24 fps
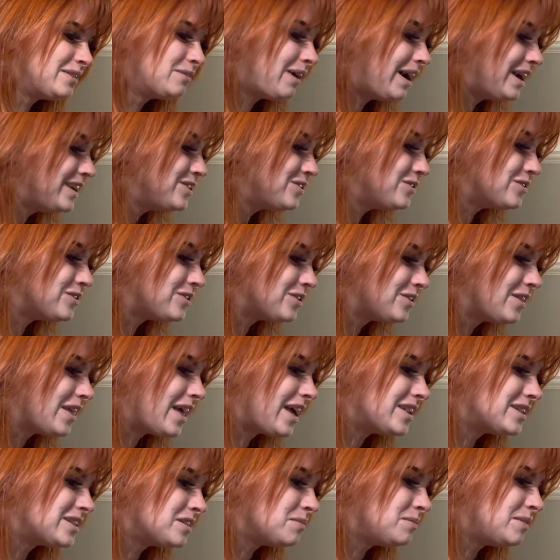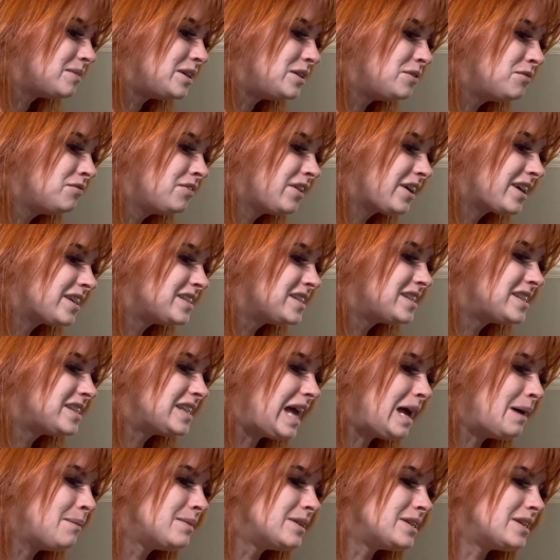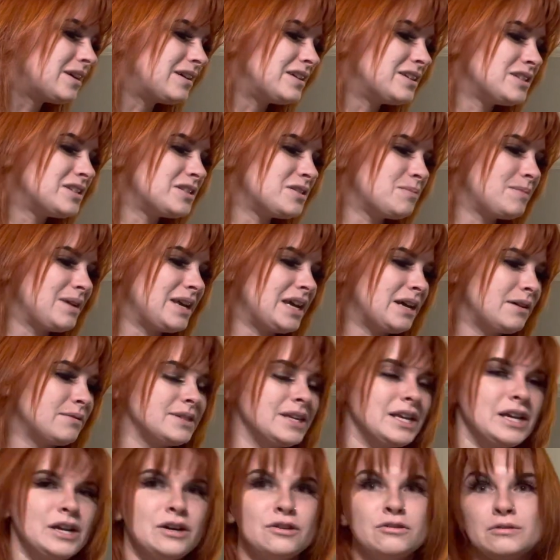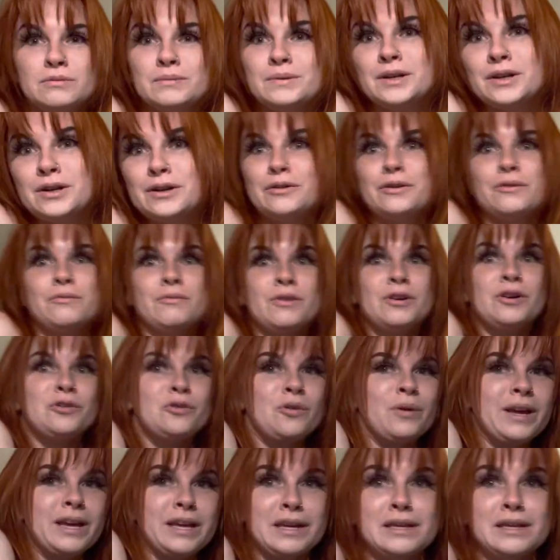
Why'd you do that to me? You fucking sabotaged me. I was like, oh, I'm gonna go real quick.